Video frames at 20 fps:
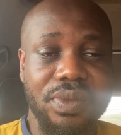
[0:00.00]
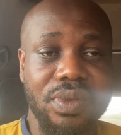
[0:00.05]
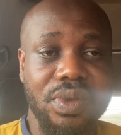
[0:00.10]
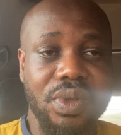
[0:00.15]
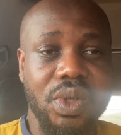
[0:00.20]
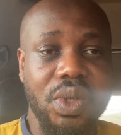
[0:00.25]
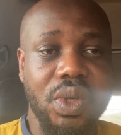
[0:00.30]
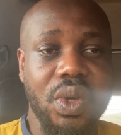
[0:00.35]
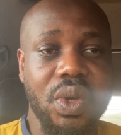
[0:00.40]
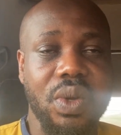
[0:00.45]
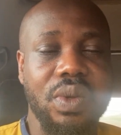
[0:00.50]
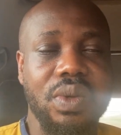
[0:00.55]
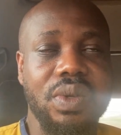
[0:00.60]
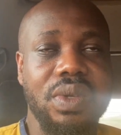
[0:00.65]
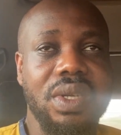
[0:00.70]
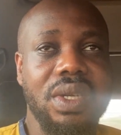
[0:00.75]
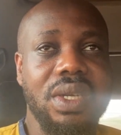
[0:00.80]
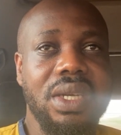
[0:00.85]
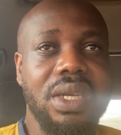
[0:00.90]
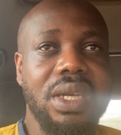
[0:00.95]
So
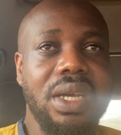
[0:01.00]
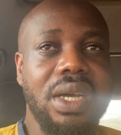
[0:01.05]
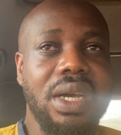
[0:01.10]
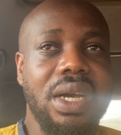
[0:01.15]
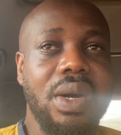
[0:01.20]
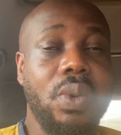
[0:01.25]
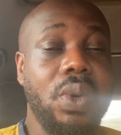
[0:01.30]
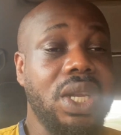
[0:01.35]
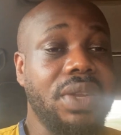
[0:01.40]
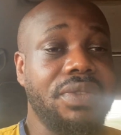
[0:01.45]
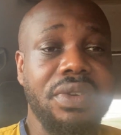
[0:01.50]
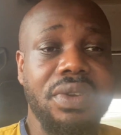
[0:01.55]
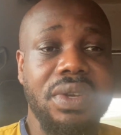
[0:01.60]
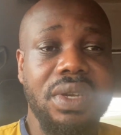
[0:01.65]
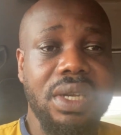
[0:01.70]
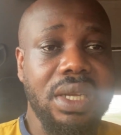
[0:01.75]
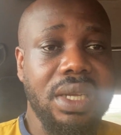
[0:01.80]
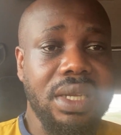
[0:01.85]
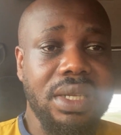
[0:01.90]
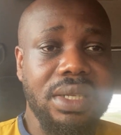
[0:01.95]
whatever
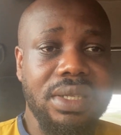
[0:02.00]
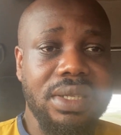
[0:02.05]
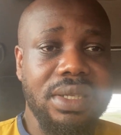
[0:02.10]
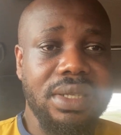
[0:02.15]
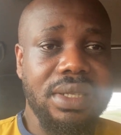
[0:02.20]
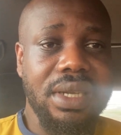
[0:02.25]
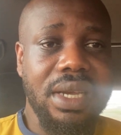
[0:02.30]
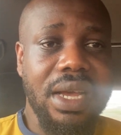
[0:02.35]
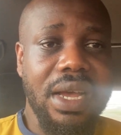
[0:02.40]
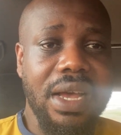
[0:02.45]
it is,